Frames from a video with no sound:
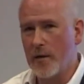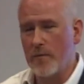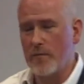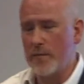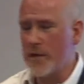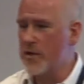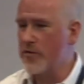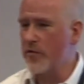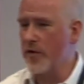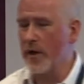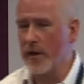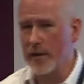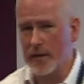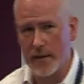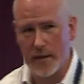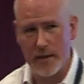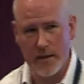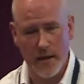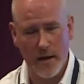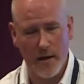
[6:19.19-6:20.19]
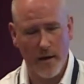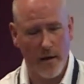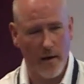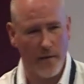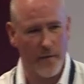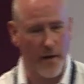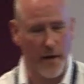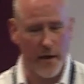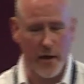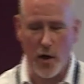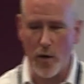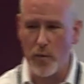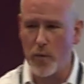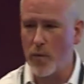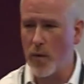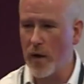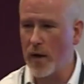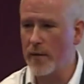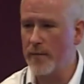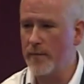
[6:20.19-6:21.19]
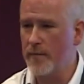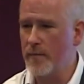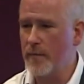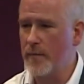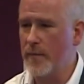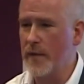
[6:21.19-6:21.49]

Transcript: MISRA is a fairly common one.